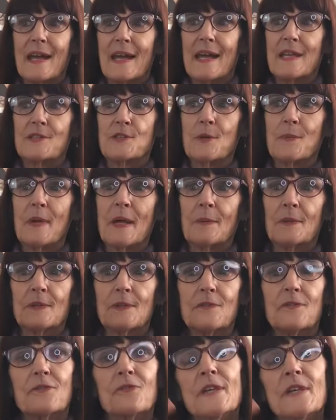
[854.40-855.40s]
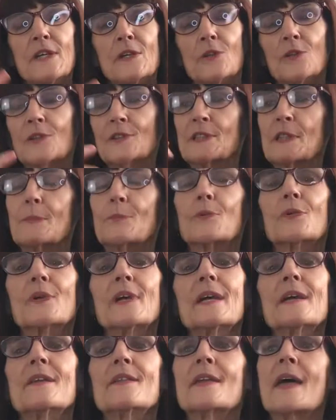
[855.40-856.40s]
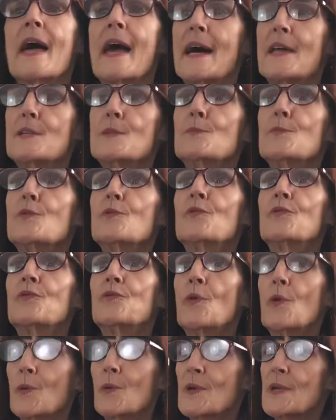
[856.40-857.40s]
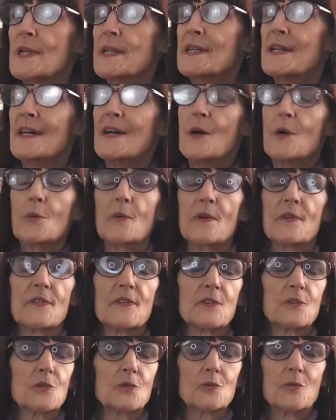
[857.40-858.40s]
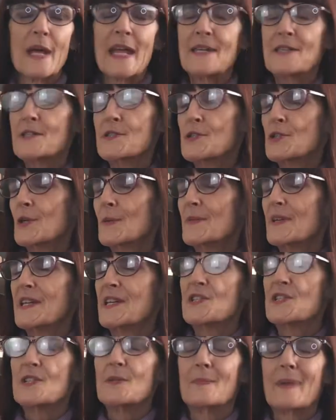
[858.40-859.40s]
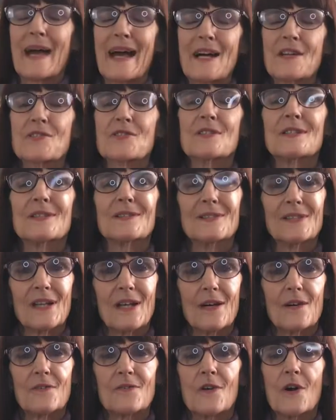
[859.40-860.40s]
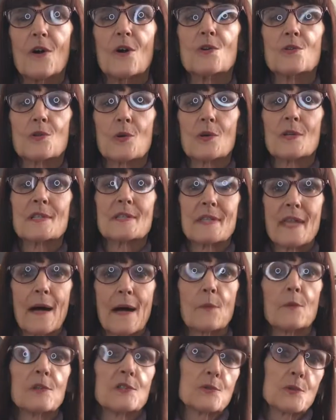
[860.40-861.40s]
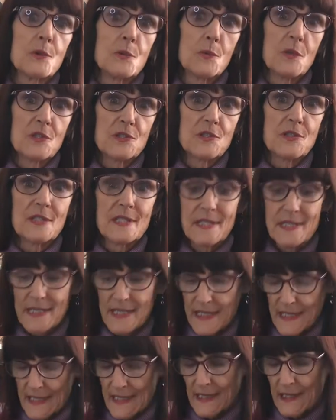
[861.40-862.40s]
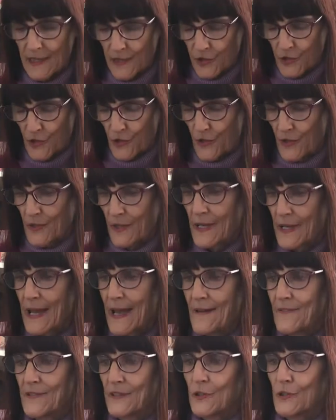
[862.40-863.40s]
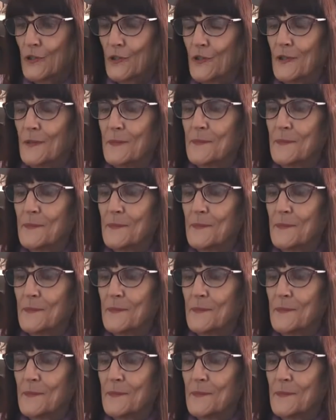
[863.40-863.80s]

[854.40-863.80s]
To be able to feel, to breathe, and to move forward with great determination, passion, and love towards that which we wish to see and have occur.